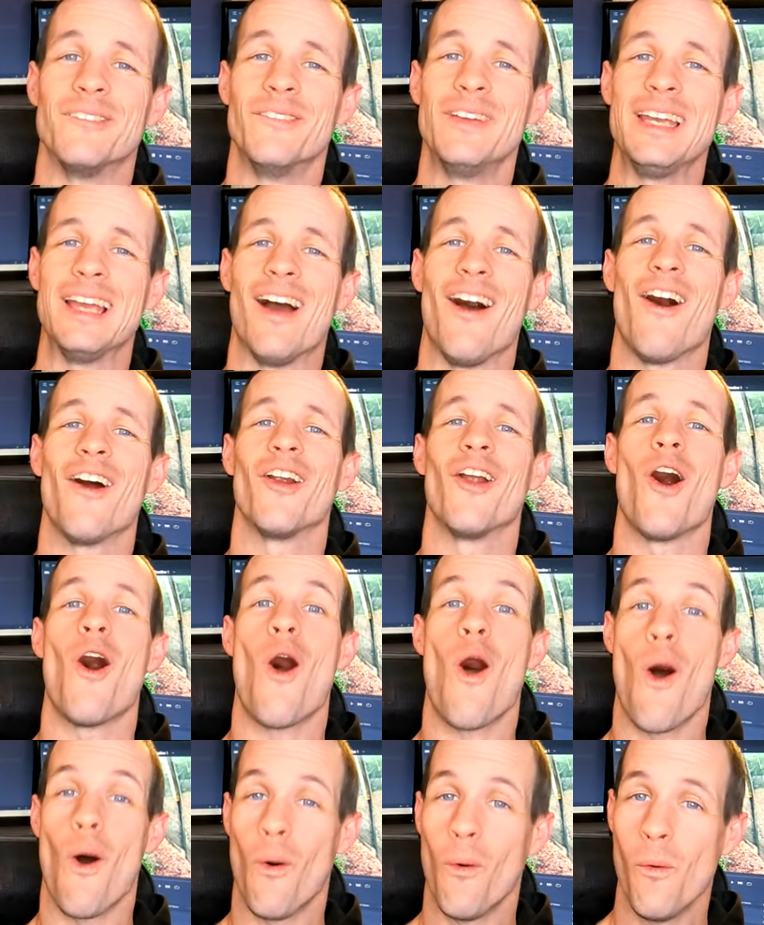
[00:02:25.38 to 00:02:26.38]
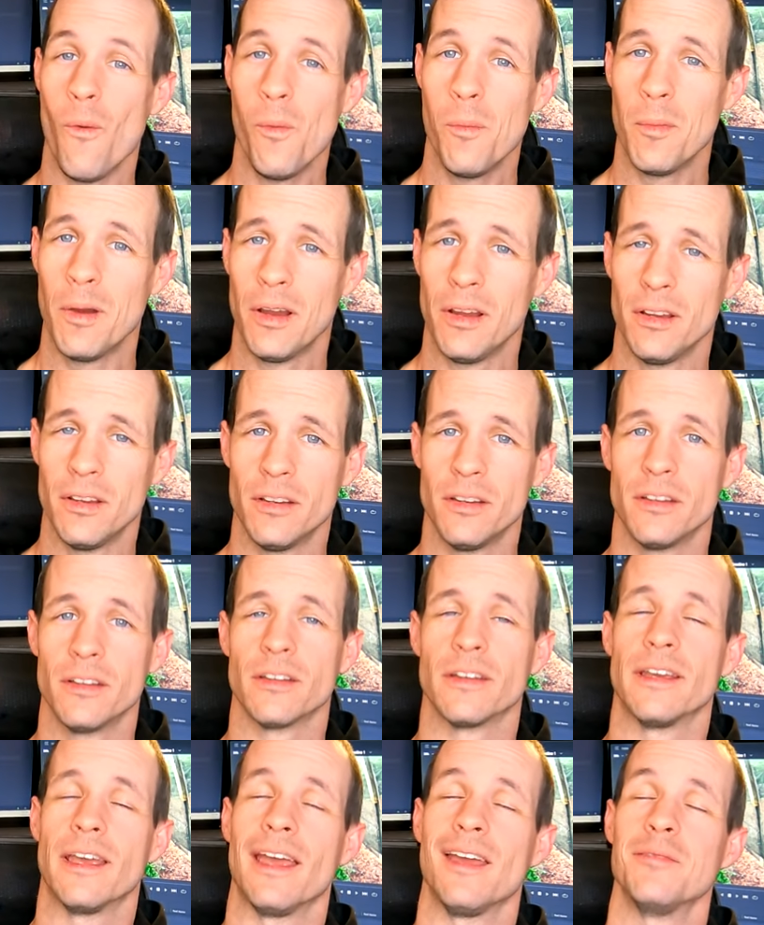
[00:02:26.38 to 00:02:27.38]
we are home
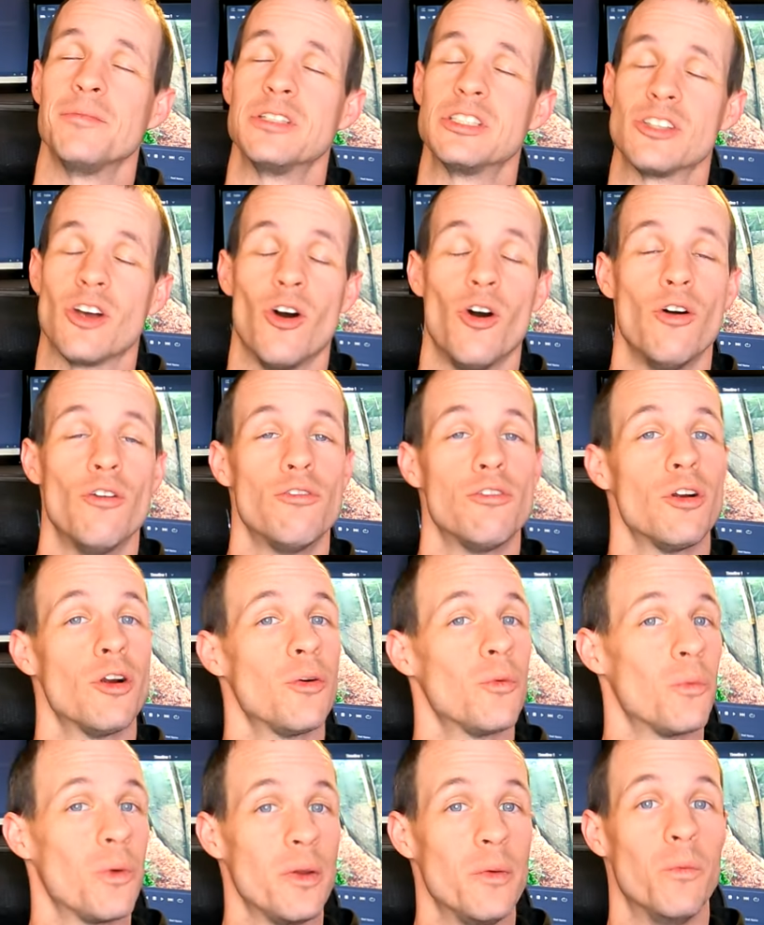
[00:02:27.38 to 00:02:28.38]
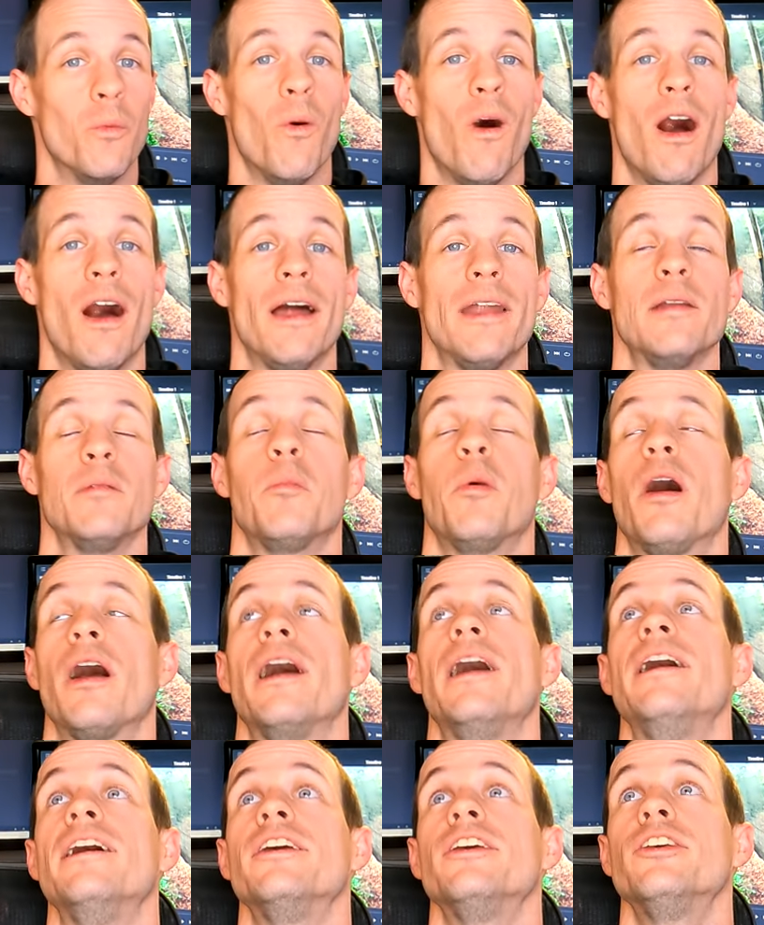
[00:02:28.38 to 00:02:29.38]
Game is over. We won by
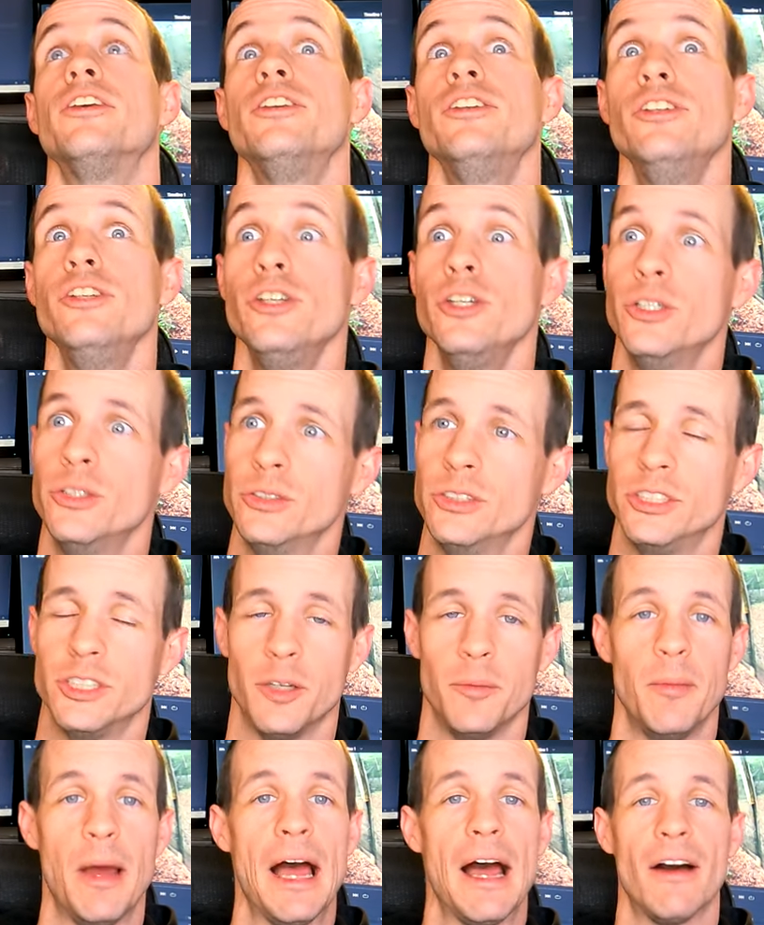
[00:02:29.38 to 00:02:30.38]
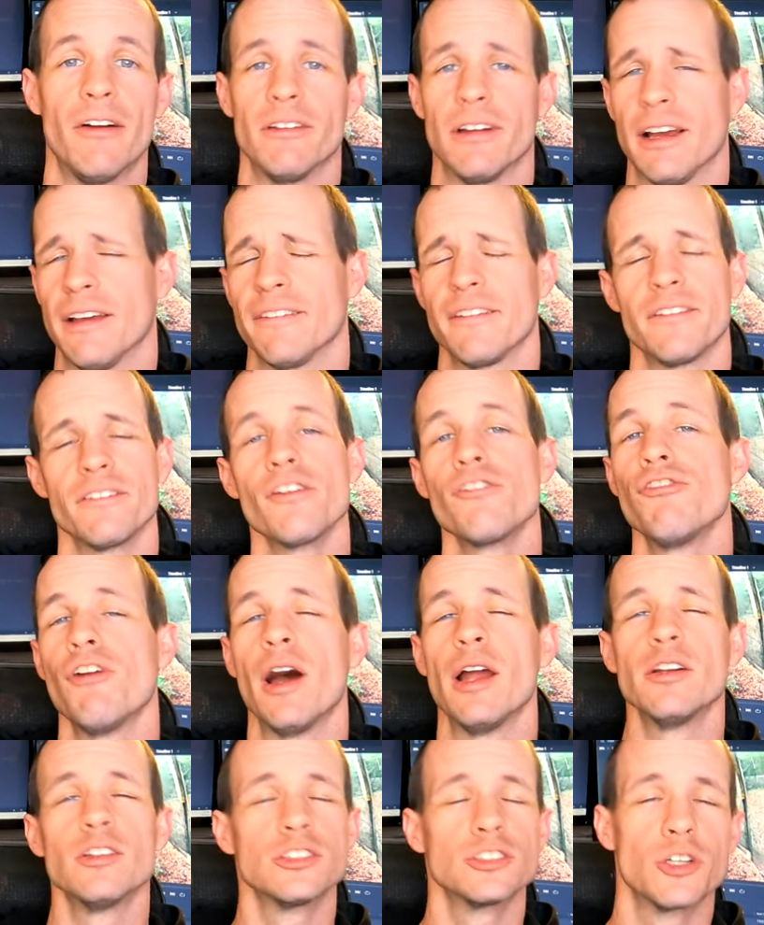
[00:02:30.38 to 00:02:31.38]
a huge amount. I think the
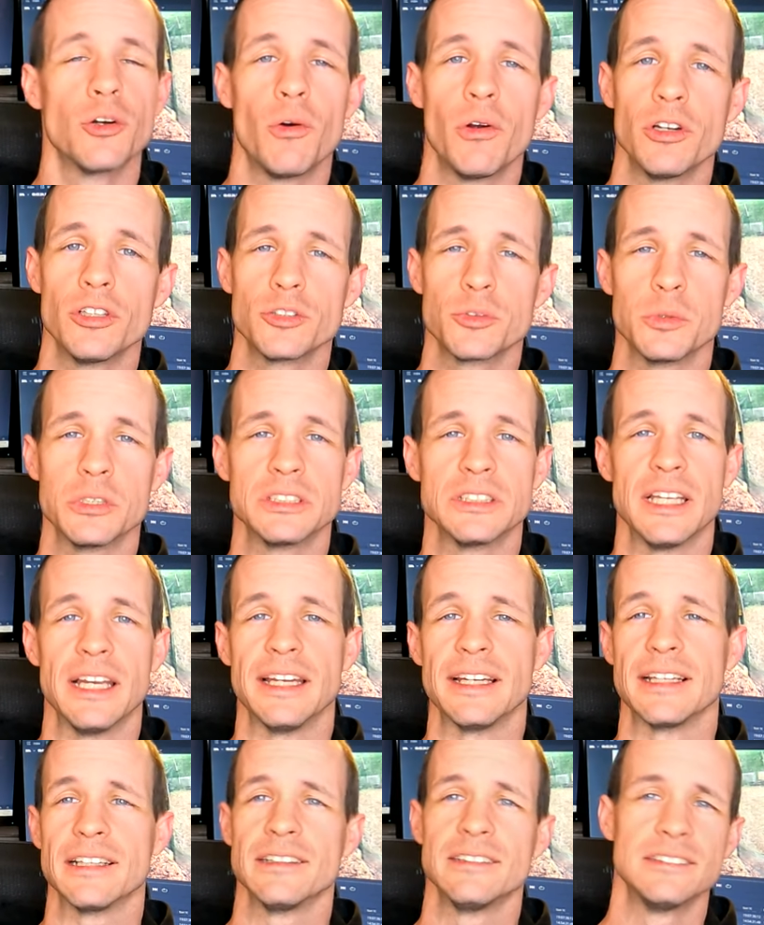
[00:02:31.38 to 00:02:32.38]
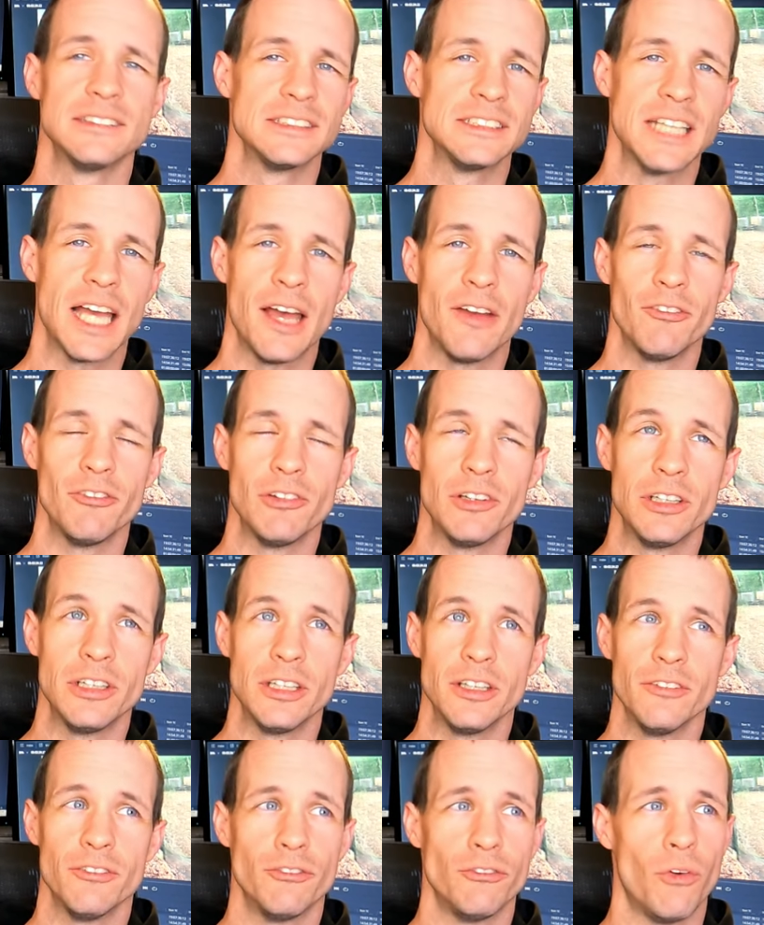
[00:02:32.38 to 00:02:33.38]
final scores was like
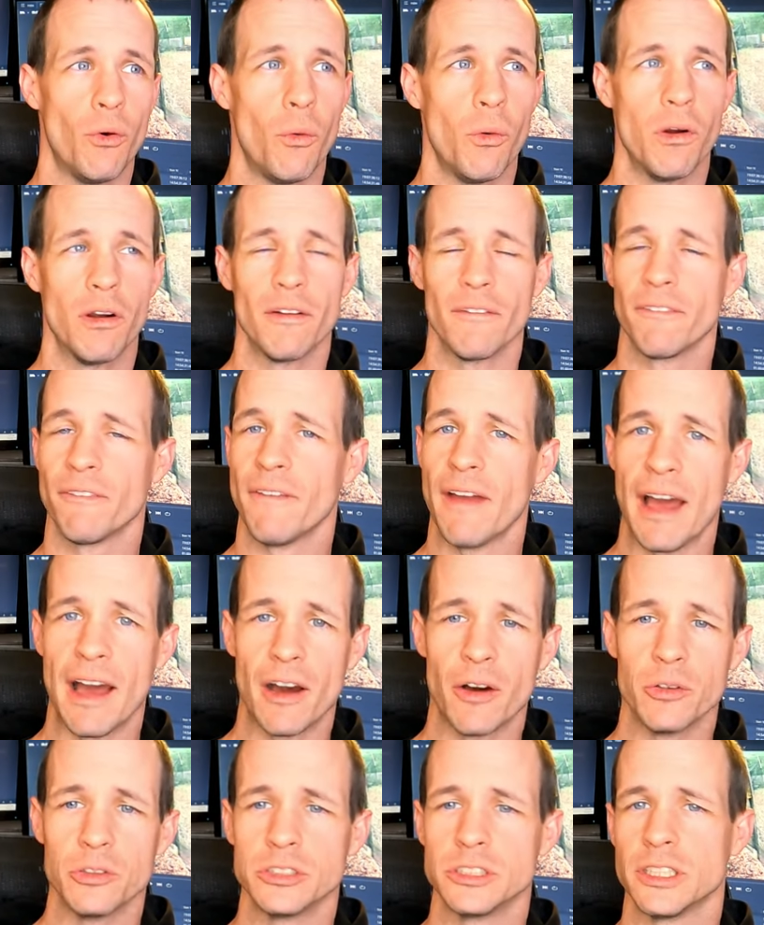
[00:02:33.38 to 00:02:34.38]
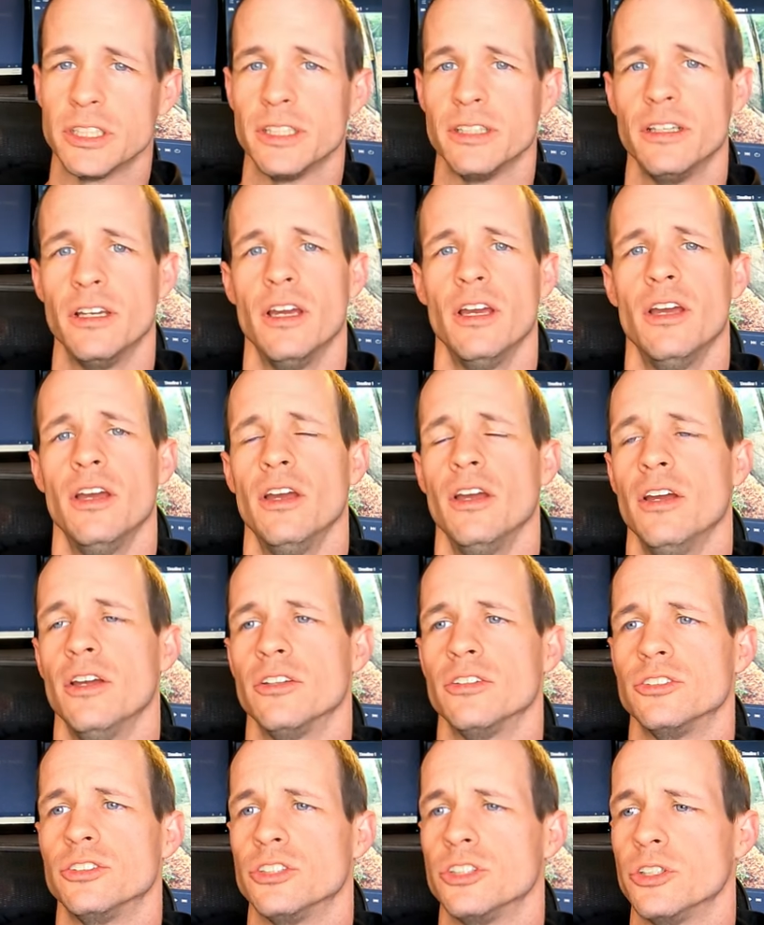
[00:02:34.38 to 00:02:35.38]
74,000
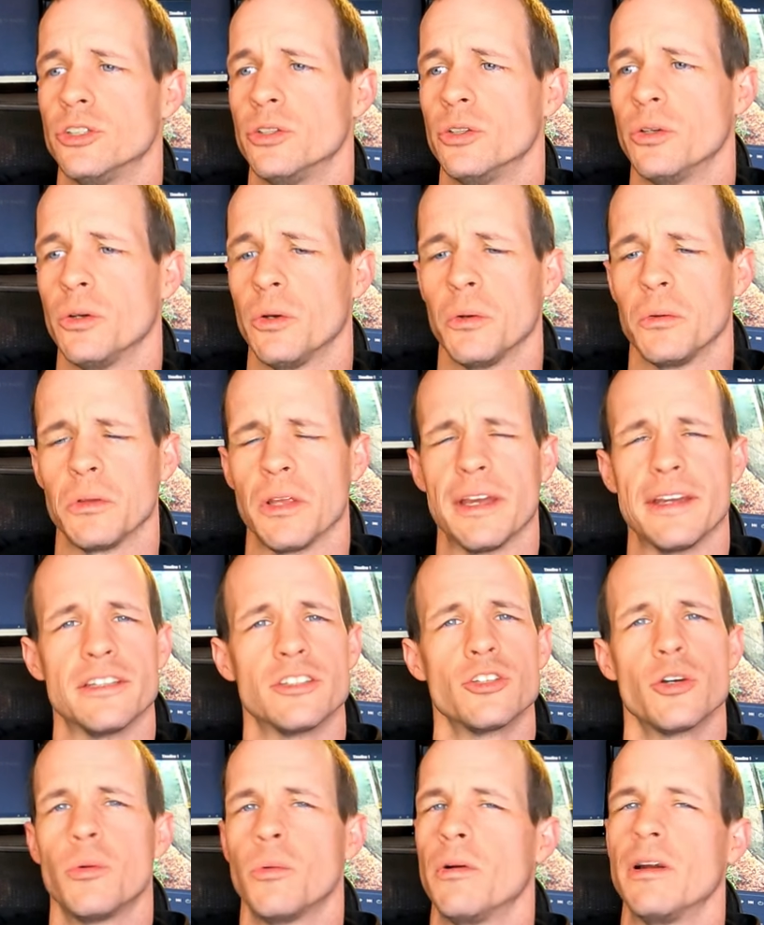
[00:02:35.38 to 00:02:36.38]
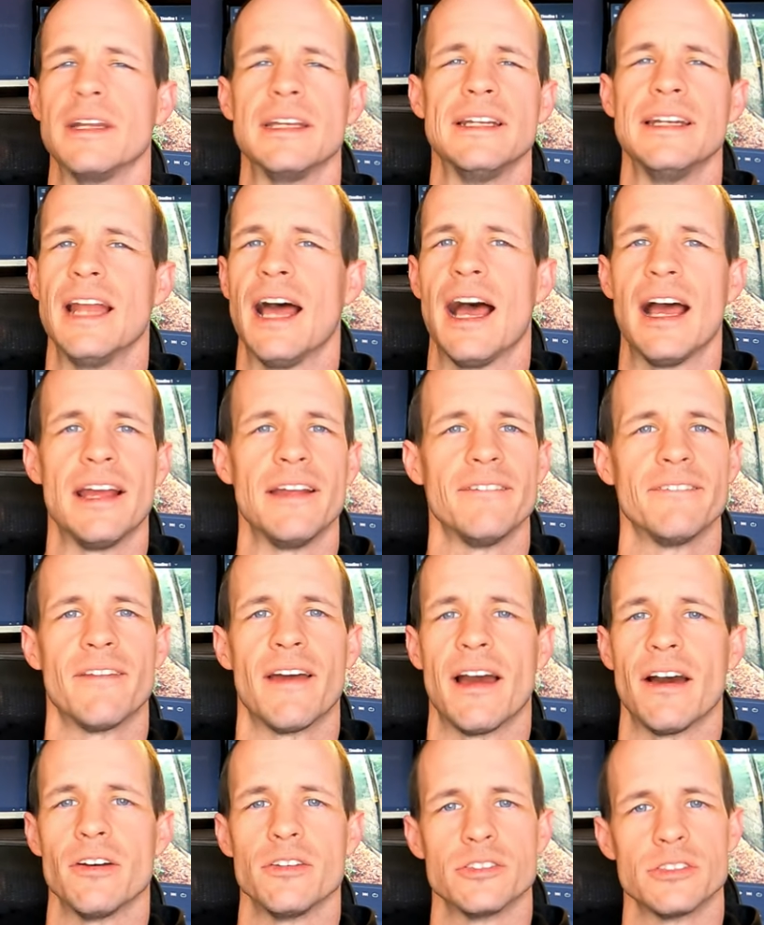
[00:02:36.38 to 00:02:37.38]
to like
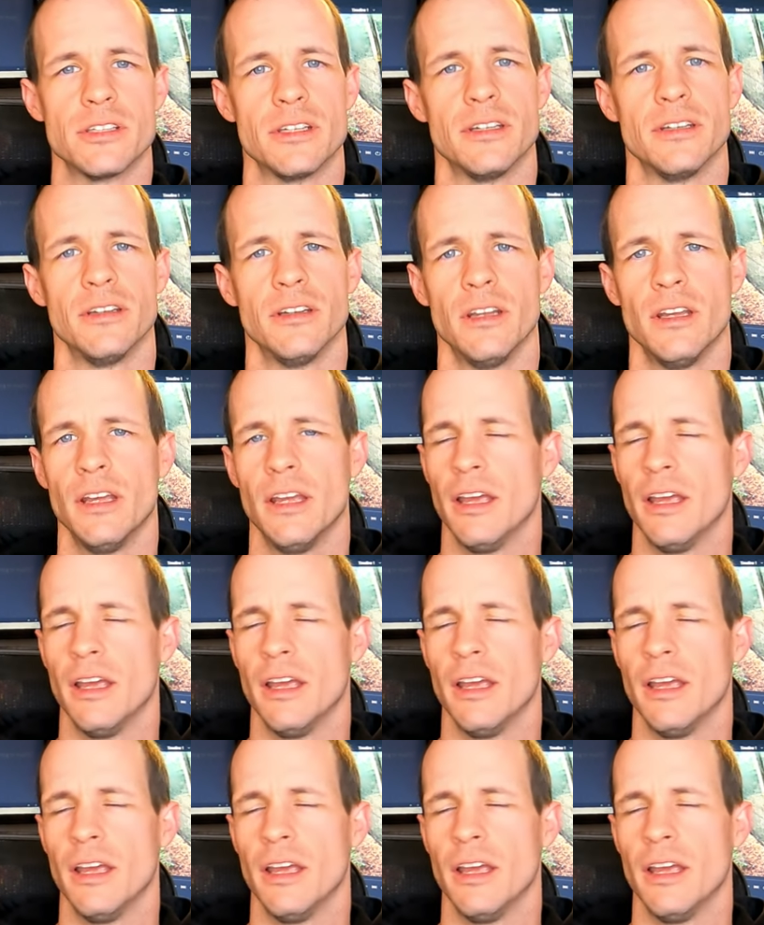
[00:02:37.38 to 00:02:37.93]
29,000.